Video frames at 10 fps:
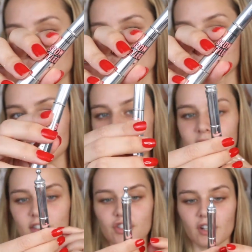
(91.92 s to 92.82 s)
This
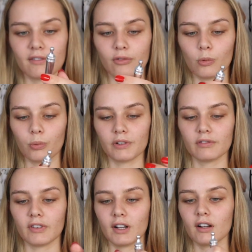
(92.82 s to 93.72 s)
is in the shade
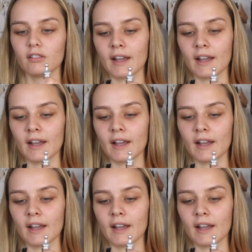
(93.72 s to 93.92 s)
4.5,